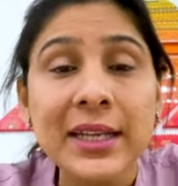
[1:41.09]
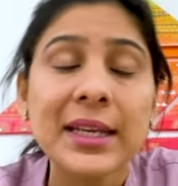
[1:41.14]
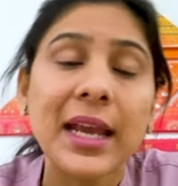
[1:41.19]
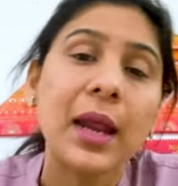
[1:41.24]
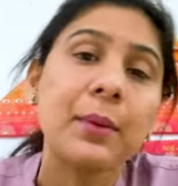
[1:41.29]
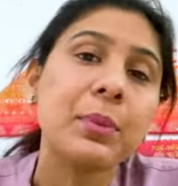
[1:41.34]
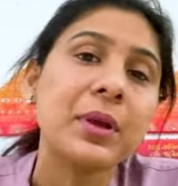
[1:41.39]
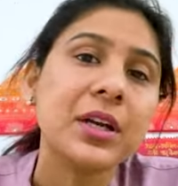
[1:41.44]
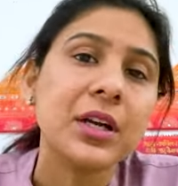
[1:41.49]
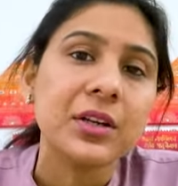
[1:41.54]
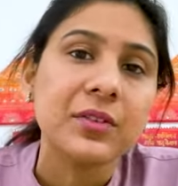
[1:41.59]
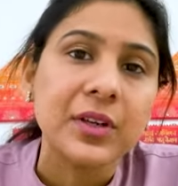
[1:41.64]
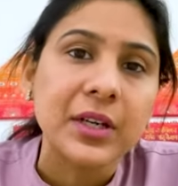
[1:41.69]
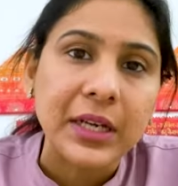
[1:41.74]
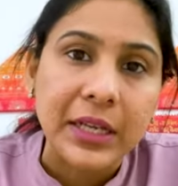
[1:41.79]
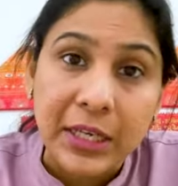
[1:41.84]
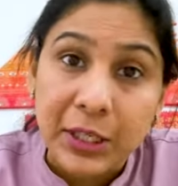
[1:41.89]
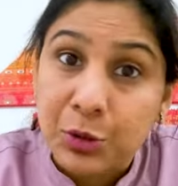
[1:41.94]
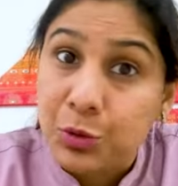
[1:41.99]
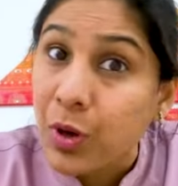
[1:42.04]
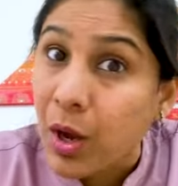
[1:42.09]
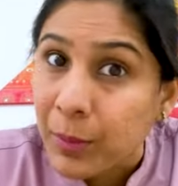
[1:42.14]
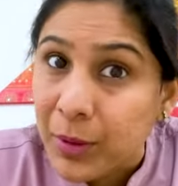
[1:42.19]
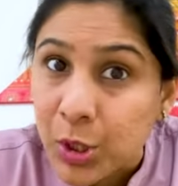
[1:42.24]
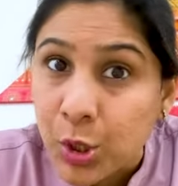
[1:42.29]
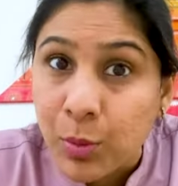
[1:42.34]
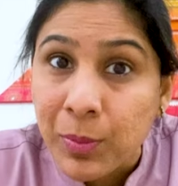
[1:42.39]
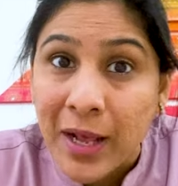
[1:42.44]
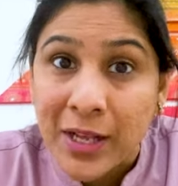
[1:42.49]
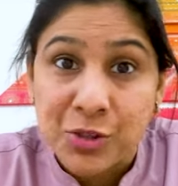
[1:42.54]
can be converting into
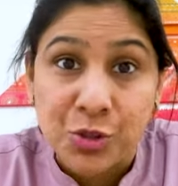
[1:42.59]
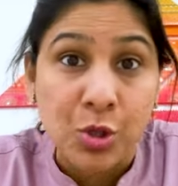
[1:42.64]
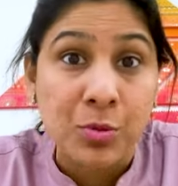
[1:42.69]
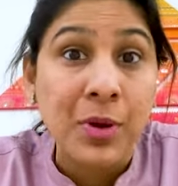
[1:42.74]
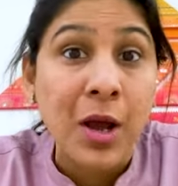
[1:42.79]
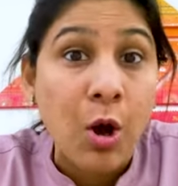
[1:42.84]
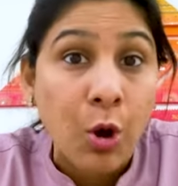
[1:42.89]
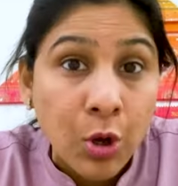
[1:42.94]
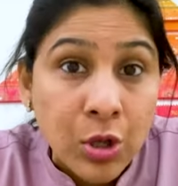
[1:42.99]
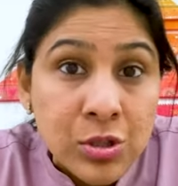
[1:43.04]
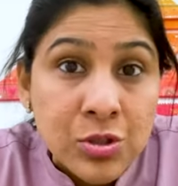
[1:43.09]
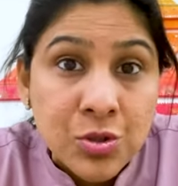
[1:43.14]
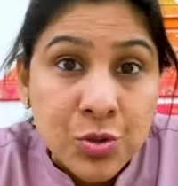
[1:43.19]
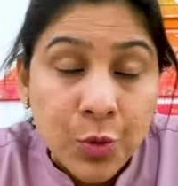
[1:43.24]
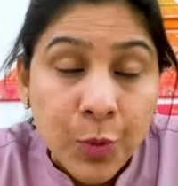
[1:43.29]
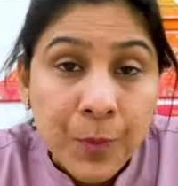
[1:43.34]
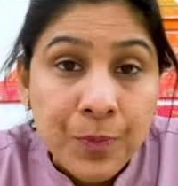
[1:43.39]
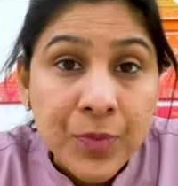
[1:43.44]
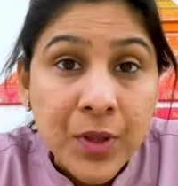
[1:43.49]
ameloblastoma also.